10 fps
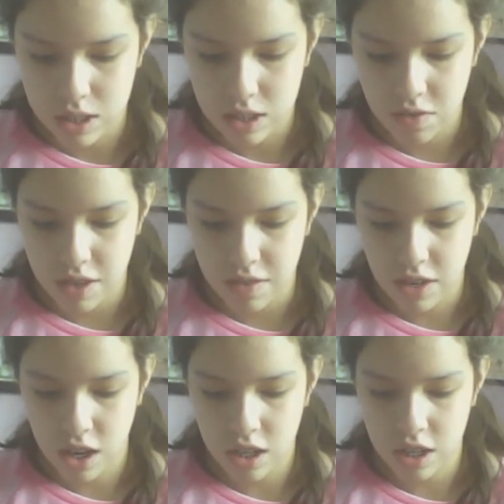what's your
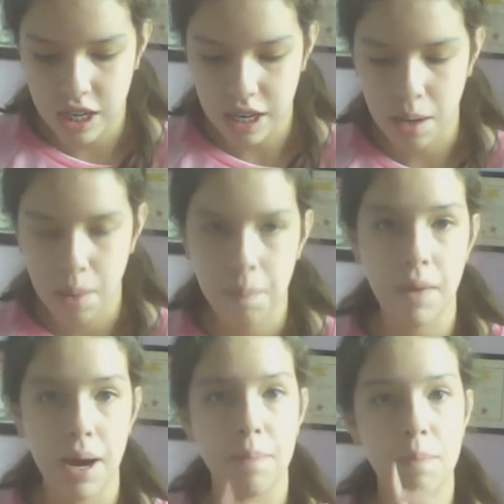favorite holiday?
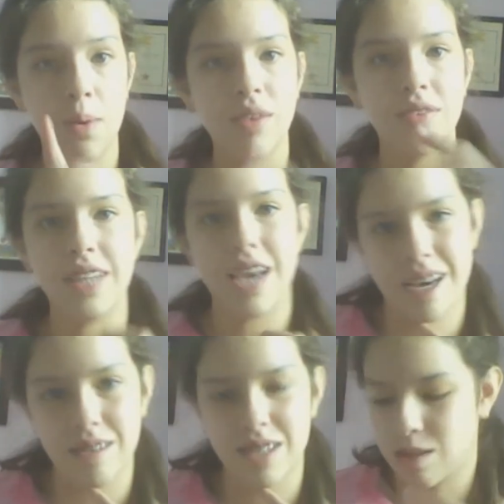My birthday.
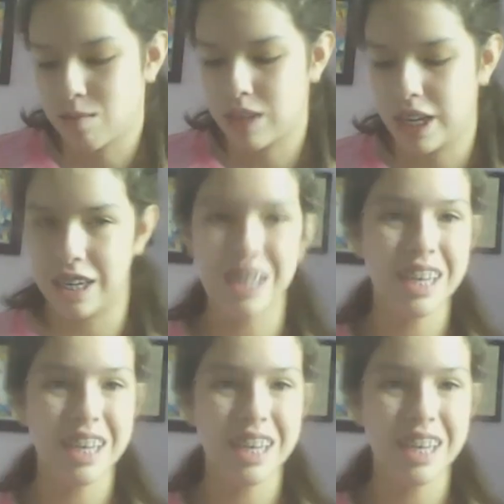No, kidding.